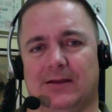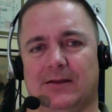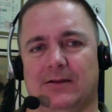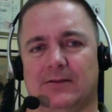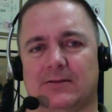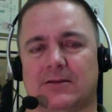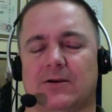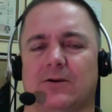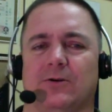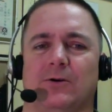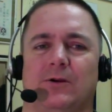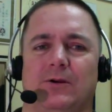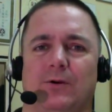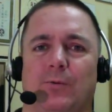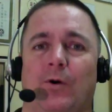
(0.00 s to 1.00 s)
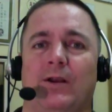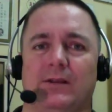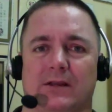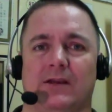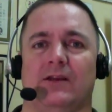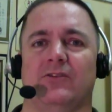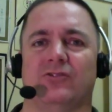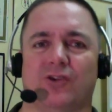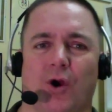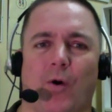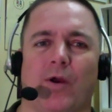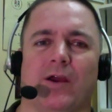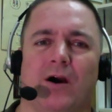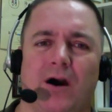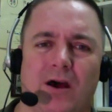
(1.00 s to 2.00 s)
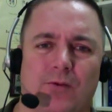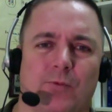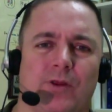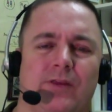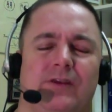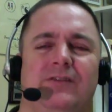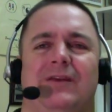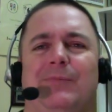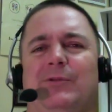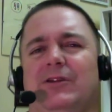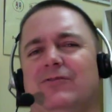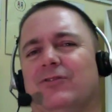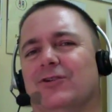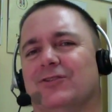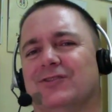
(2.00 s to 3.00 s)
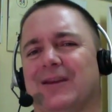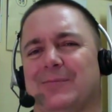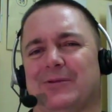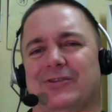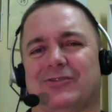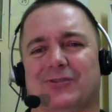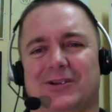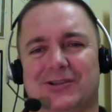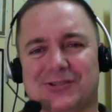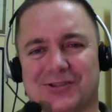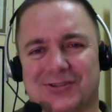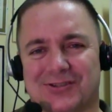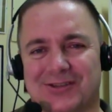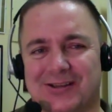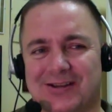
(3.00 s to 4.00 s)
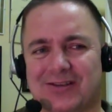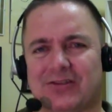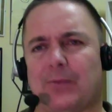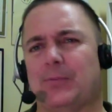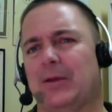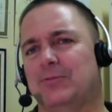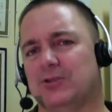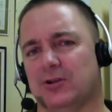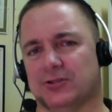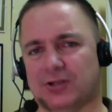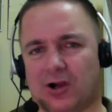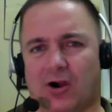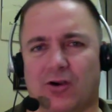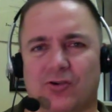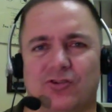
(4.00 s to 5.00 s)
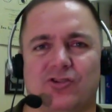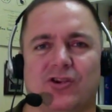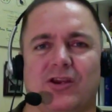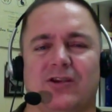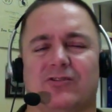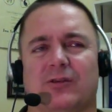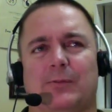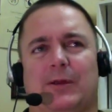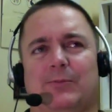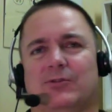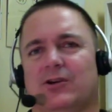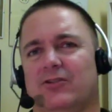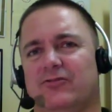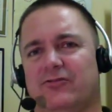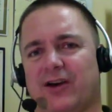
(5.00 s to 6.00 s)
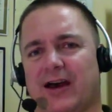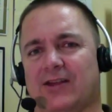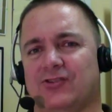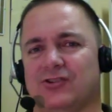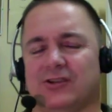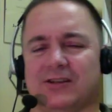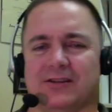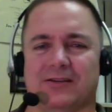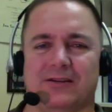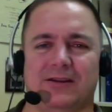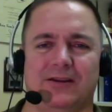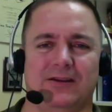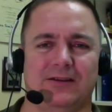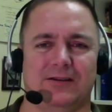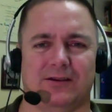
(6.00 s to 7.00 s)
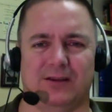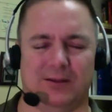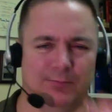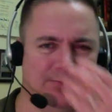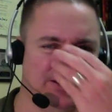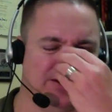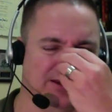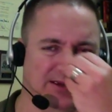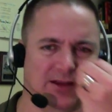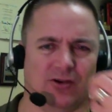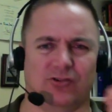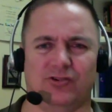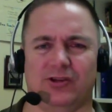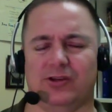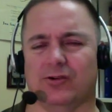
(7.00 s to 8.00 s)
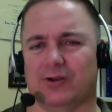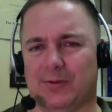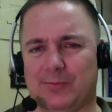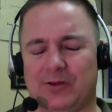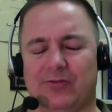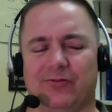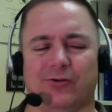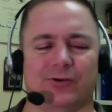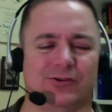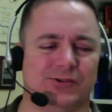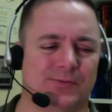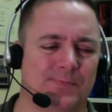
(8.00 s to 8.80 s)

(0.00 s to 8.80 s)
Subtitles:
So, what is going on with these empty force demonstrations? Sometimes called Kongjing, sometimes called Fajin, emitting energy or empty force.